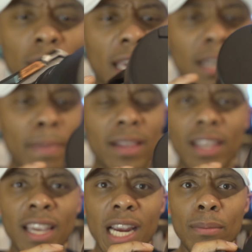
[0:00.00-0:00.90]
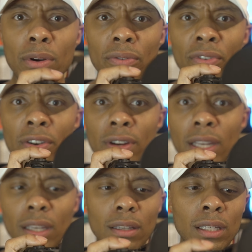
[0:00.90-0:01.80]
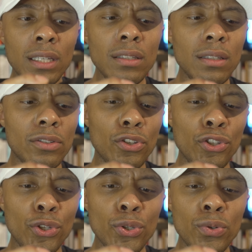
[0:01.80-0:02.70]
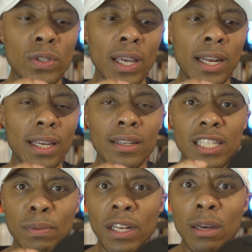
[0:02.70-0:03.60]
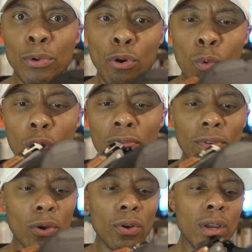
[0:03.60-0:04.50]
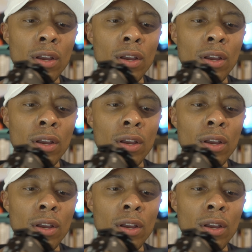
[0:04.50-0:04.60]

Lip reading: can make the camera very easy to use, and it can speed up your workflow.